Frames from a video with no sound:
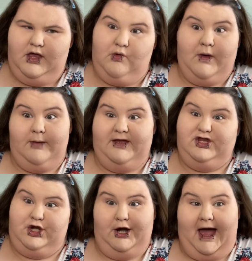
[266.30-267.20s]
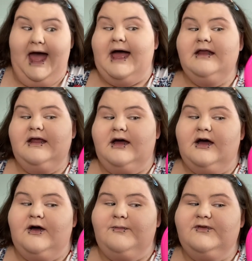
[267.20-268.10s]
well bitch you're not
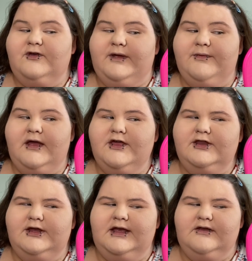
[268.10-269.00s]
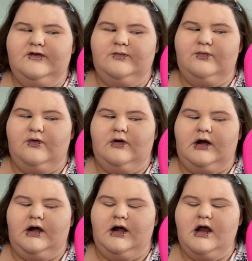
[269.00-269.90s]
um so maybe i should look into
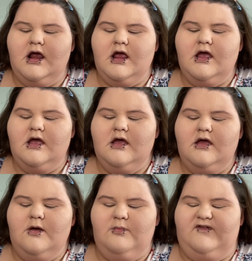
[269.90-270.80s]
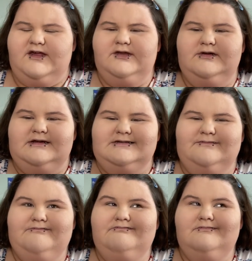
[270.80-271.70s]
more professional because
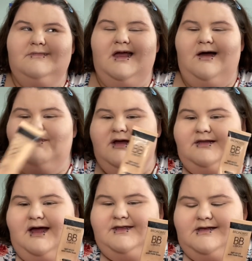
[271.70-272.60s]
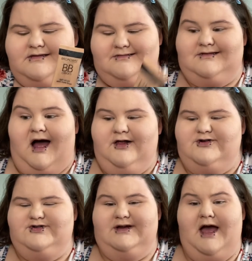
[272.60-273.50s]
i'm not gonna lie i think this was dollar
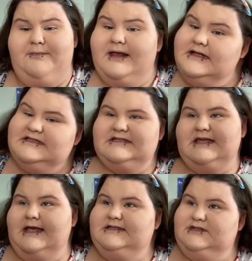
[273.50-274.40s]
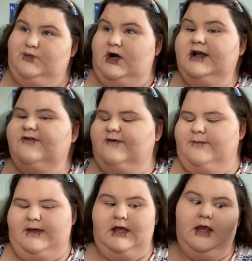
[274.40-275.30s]
tree i mean it's it's worked for
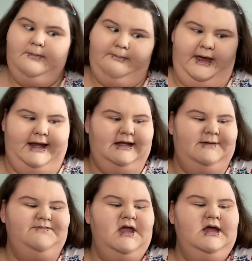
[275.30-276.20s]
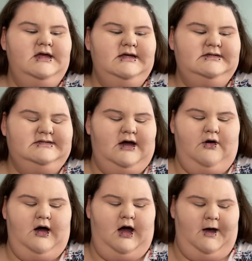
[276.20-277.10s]
me but
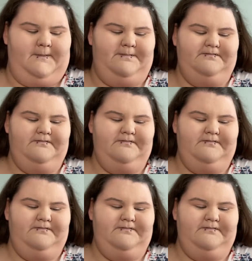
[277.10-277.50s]
so um